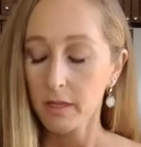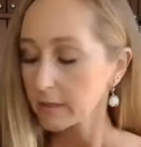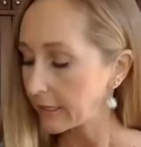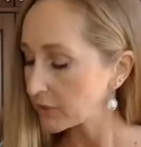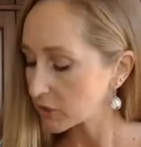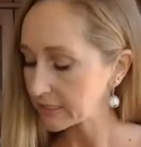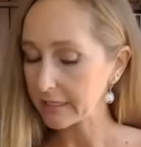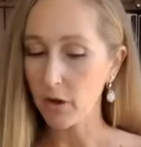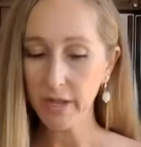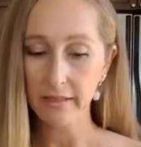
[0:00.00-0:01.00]

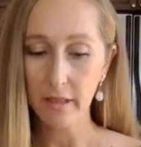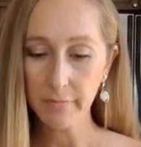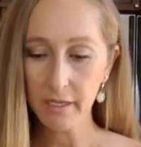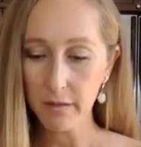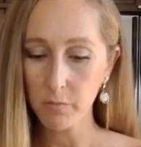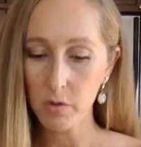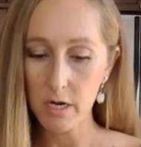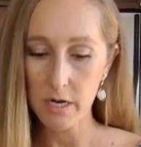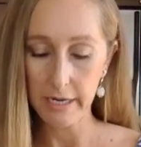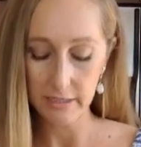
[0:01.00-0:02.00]
Interesting. Okay, let me get
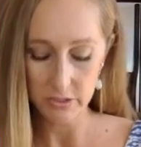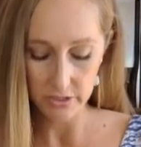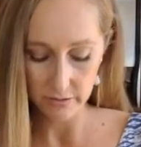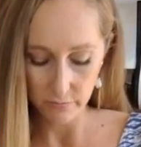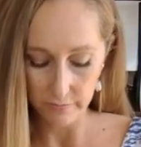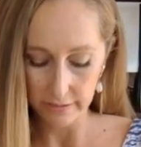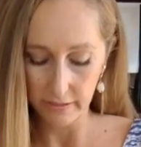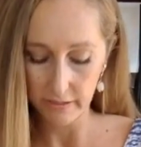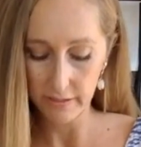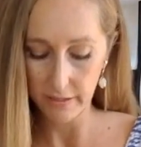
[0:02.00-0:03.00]
more into the
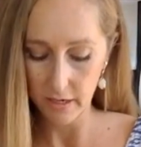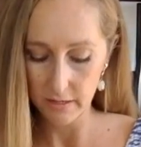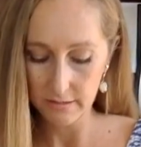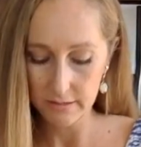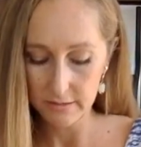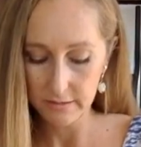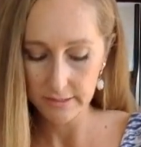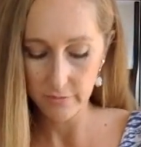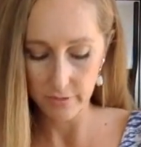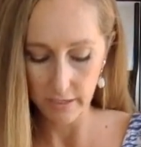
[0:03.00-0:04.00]
reading here and
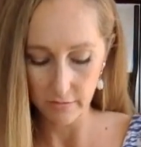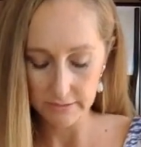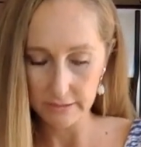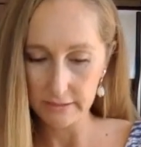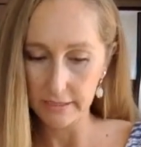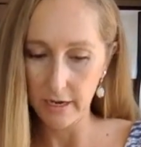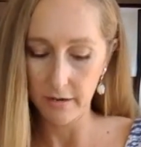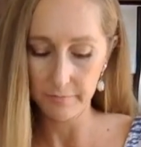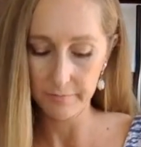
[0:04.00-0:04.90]
see what else is there.